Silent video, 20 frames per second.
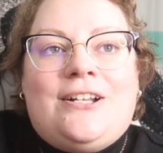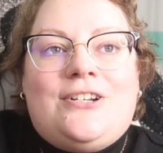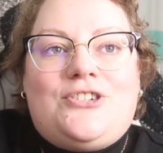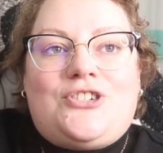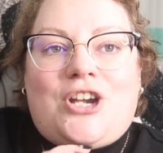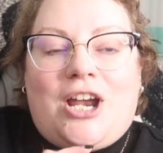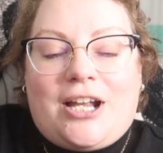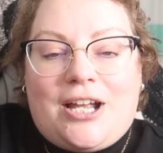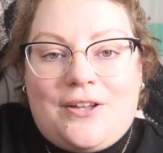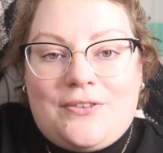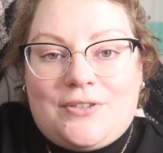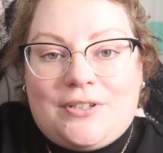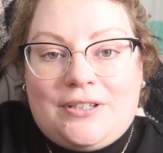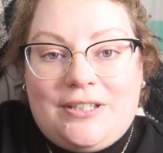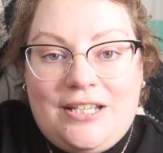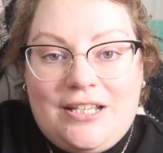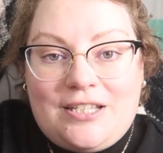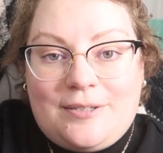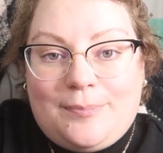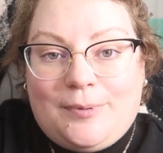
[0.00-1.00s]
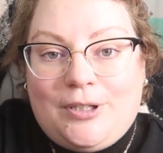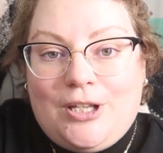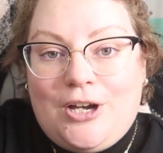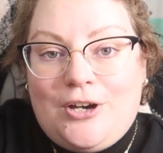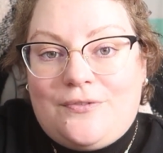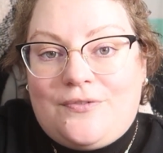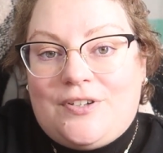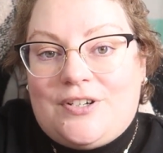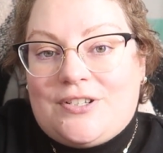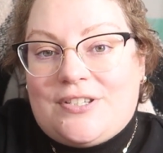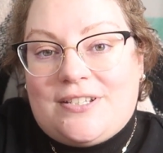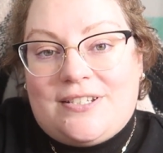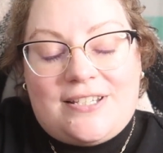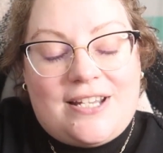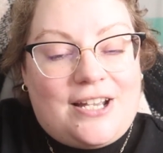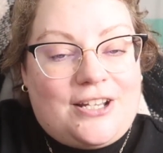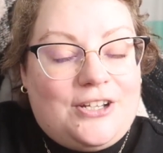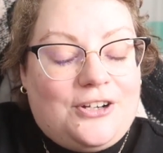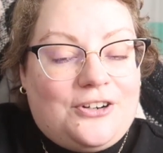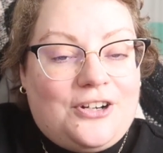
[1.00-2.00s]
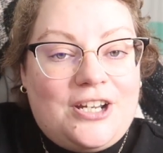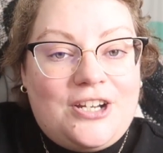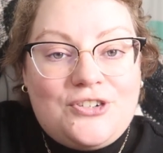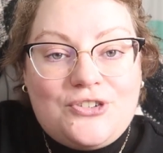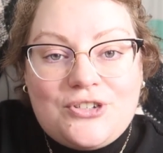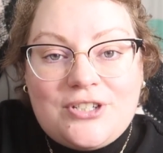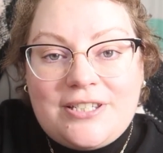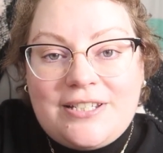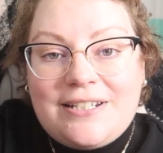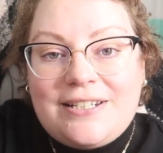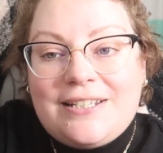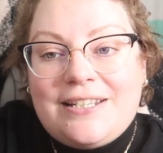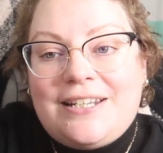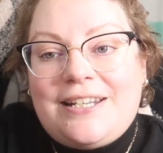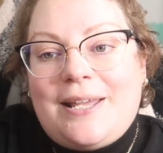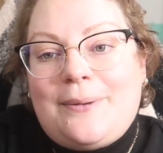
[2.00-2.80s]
Check out the links below if there's a deck you're interested in,